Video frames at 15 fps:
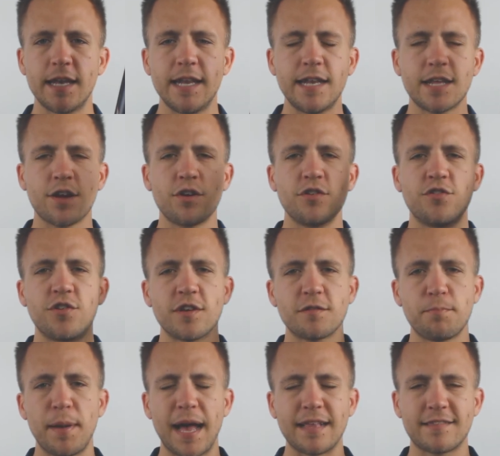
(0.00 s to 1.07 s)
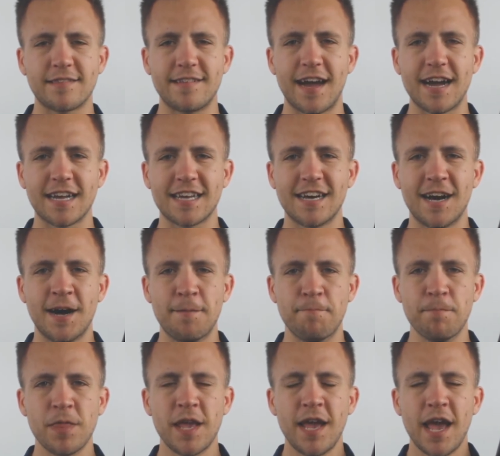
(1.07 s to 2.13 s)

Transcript: you need to go to justbats.com.